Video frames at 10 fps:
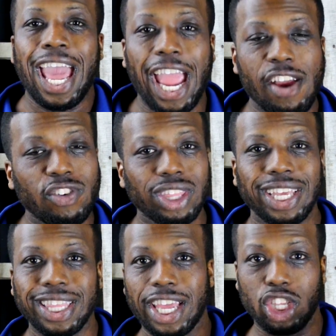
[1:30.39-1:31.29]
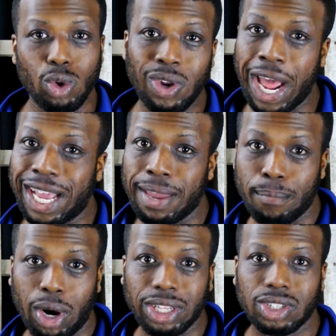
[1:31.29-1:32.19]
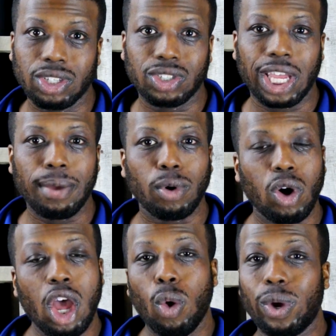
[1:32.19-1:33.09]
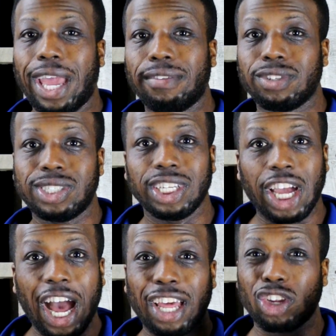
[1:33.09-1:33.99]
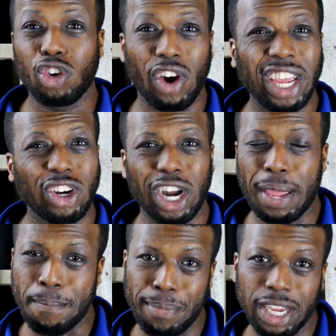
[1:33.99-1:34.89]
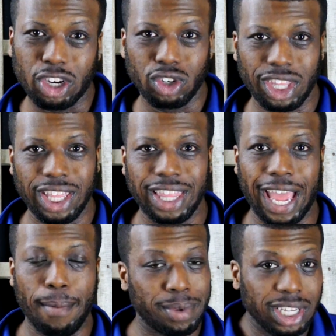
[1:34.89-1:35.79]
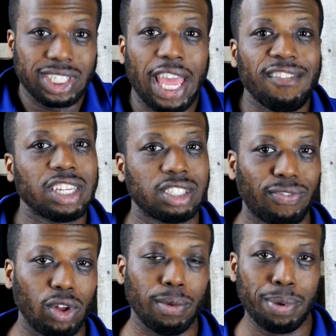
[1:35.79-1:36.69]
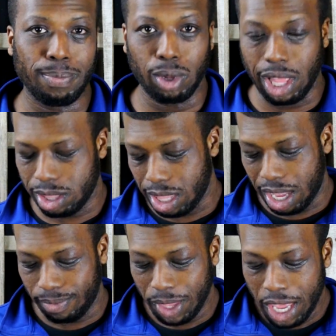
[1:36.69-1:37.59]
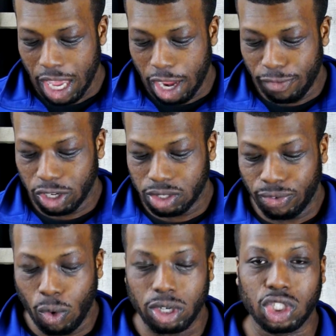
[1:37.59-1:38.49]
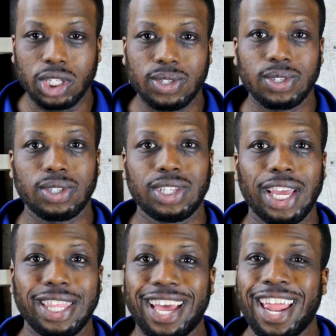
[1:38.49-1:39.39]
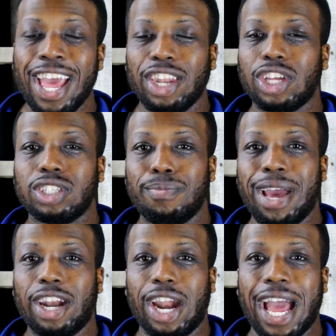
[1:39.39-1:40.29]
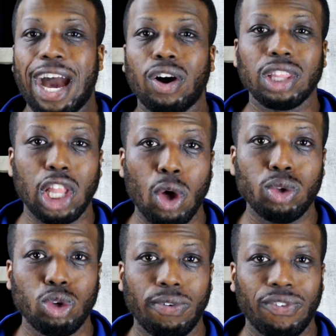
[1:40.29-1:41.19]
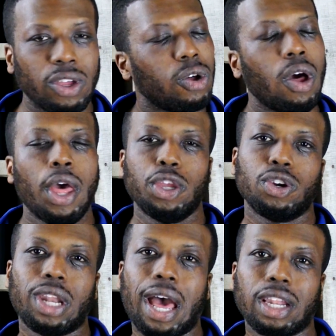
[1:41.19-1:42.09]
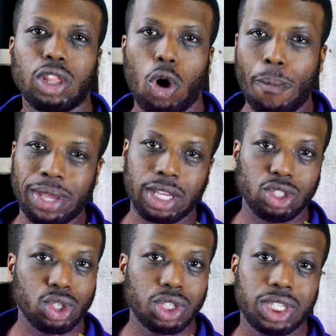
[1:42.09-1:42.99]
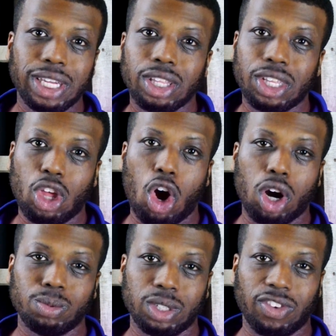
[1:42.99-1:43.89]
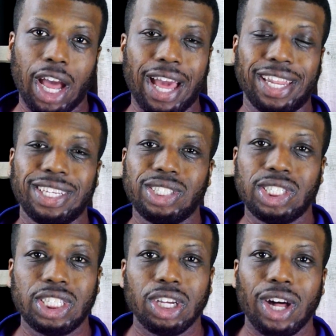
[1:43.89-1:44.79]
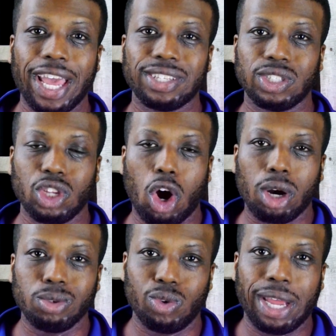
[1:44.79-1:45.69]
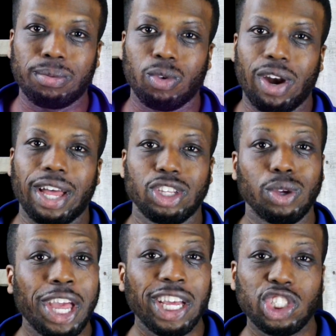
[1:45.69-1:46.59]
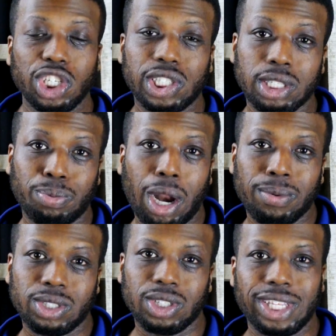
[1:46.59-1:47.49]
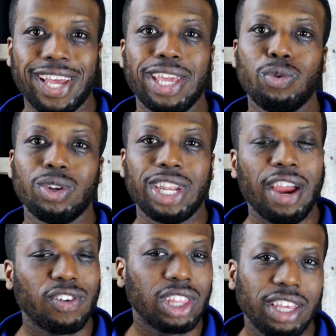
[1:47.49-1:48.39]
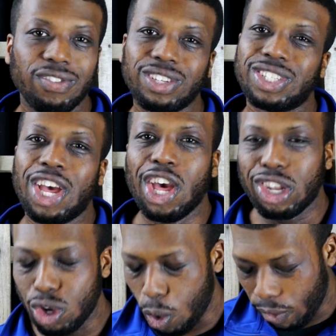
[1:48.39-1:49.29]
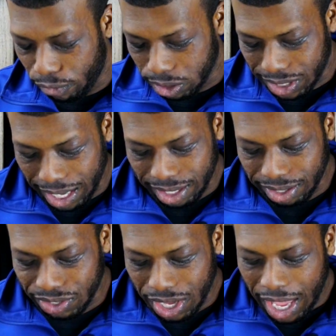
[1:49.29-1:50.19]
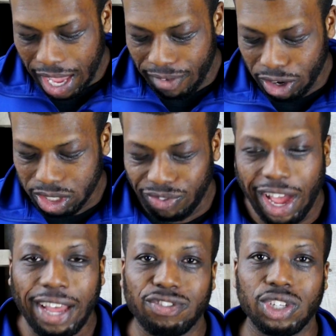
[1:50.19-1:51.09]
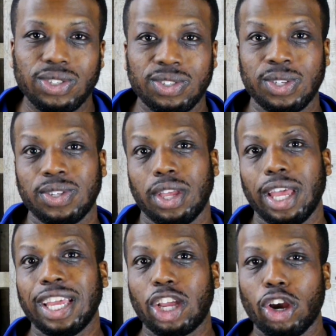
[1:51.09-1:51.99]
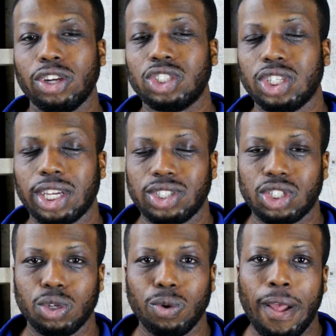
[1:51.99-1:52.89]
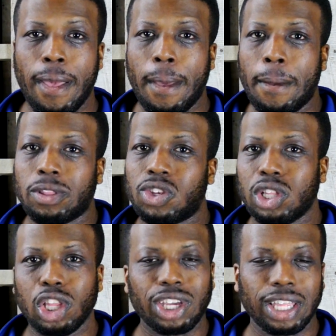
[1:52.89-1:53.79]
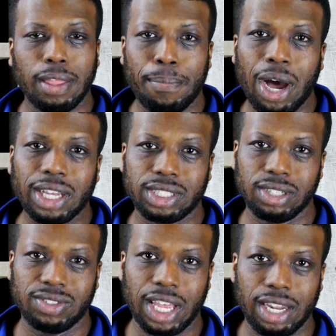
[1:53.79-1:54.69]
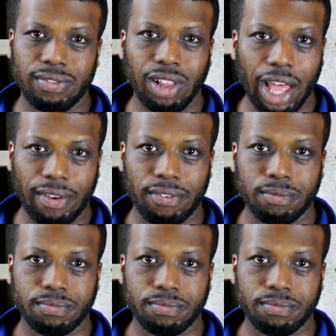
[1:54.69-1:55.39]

Everything that you and I can bring to the table, we have to see God greater and bigger than that, because heaven is full of people like that. In verse 4, Jesus is saying that it doesn't matter how alone you feel, you're not alone because you're still in the arms of God. He still has His arms wrapped around you. Jesus promises that He would never leave us nor forsake us. In verse 5, Jesus is encouraging us to look at the positive side of life.